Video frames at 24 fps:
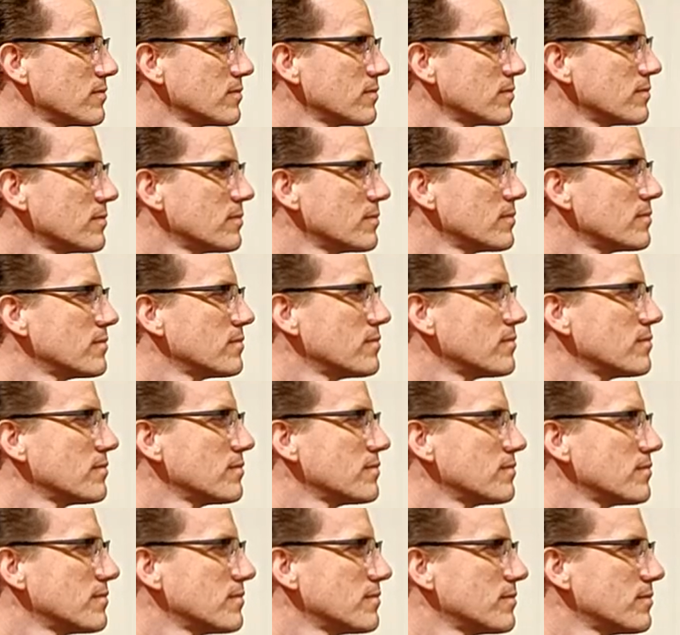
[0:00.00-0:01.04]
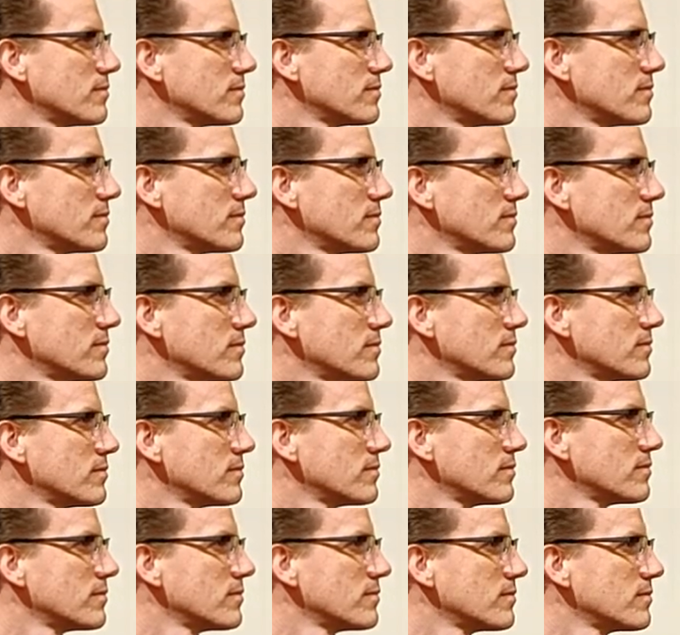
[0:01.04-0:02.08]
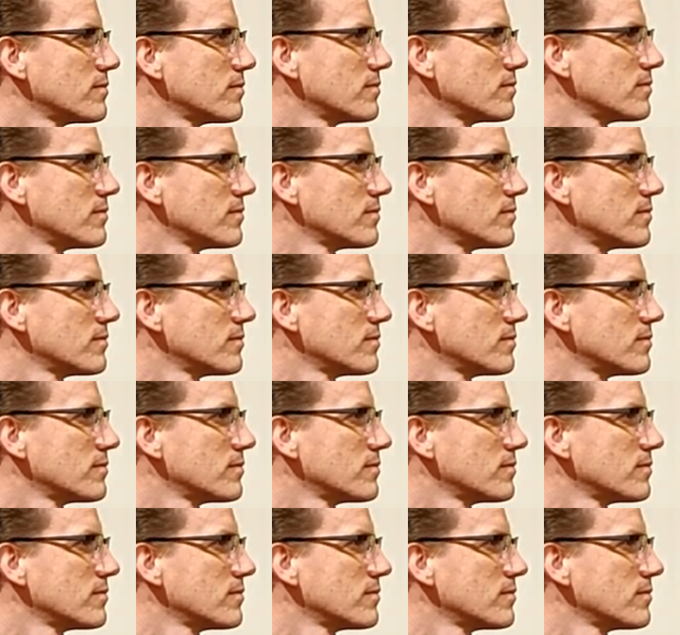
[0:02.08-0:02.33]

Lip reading: (not speaking)